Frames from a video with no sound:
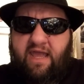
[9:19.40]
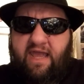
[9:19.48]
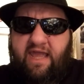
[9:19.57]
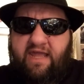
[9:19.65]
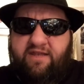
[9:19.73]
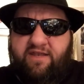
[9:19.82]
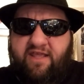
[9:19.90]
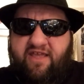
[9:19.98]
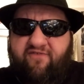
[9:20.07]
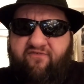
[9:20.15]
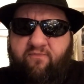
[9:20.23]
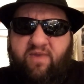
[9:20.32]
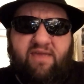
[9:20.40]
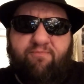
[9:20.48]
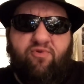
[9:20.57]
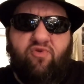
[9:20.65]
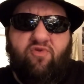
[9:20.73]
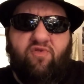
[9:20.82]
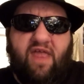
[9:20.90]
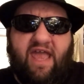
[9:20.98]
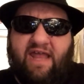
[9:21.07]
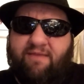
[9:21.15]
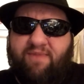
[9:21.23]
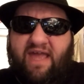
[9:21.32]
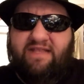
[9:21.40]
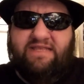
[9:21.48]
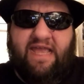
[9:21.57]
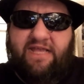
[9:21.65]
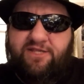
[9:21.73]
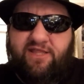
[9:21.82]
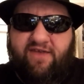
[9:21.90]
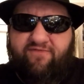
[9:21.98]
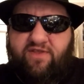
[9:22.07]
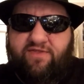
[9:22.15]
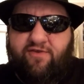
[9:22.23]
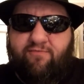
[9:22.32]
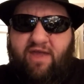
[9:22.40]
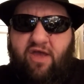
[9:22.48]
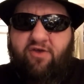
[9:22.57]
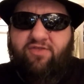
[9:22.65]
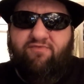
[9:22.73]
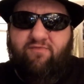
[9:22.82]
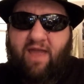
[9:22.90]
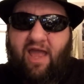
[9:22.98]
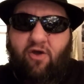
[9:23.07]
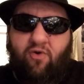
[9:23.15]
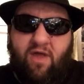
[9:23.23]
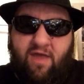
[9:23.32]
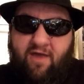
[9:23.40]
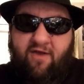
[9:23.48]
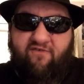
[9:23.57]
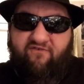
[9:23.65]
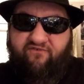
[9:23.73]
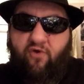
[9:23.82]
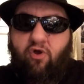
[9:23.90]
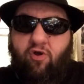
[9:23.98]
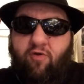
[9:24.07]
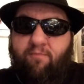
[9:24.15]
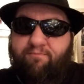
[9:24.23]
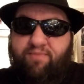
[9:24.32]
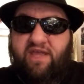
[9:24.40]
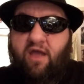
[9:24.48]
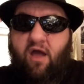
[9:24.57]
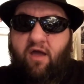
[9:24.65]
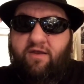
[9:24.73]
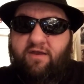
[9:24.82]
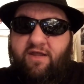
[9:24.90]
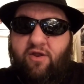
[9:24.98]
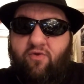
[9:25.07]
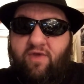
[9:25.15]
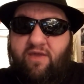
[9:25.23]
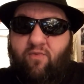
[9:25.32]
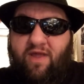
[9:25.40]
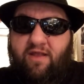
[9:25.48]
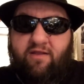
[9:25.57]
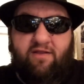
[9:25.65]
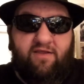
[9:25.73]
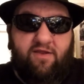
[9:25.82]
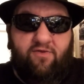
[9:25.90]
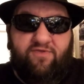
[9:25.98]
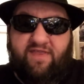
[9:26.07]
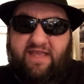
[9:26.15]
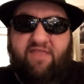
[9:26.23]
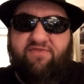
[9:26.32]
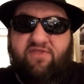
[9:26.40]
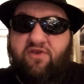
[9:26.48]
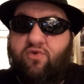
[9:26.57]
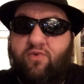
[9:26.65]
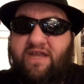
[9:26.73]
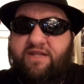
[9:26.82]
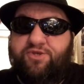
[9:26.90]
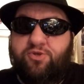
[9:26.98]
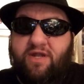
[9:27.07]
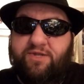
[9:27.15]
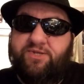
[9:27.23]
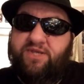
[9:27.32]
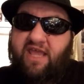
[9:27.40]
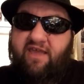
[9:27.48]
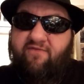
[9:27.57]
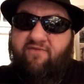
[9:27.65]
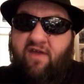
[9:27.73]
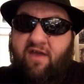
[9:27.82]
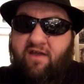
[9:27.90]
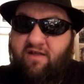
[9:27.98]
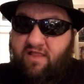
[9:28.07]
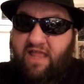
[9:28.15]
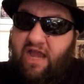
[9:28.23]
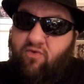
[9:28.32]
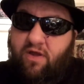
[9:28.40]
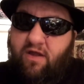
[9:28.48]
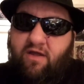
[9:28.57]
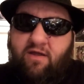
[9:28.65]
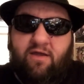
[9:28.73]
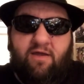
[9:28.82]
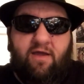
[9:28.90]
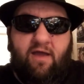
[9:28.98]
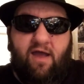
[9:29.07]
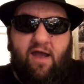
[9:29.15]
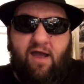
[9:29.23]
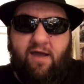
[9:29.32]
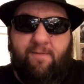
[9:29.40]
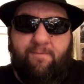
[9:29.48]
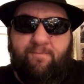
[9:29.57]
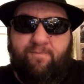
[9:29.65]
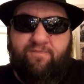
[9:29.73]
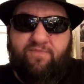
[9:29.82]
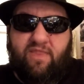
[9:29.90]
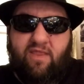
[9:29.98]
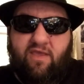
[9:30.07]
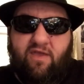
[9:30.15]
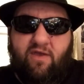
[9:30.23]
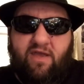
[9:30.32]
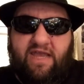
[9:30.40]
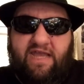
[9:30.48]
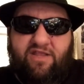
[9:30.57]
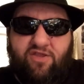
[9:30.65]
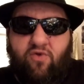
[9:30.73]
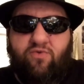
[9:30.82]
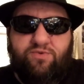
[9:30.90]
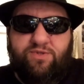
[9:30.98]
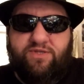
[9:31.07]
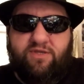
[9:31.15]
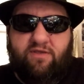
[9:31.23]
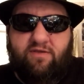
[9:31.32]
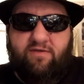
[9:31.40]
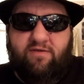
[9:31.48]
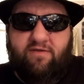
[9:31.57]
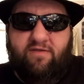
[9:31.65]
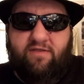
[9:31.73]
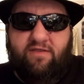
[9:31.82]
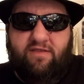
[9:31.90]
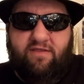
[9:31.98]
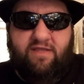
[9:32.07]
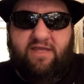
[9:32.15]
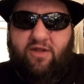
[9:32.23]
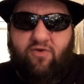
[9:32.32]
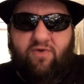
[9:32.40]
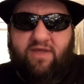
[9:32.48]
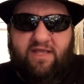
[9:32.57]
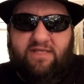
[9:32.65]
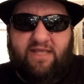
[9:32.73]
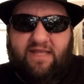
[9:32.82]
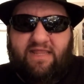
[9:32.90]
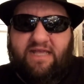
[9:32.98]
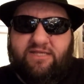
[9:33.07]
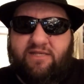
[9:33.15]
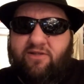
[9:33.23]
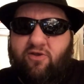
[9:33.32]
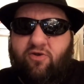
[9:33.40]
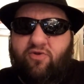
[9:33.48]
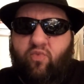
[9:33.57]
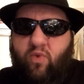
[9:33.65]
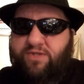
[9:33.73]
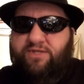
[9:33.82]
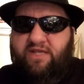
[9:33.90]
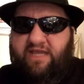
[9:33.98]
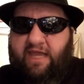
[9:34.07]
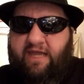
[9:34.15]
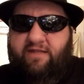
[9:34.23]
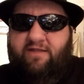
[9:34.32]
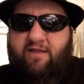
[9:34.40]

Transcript: And if people had a bad taste left in their mouth from how far beyond, you know, he went, you know, to the nth degree to try to save Clara, um, he knows, you know, it's like lesson learned once again.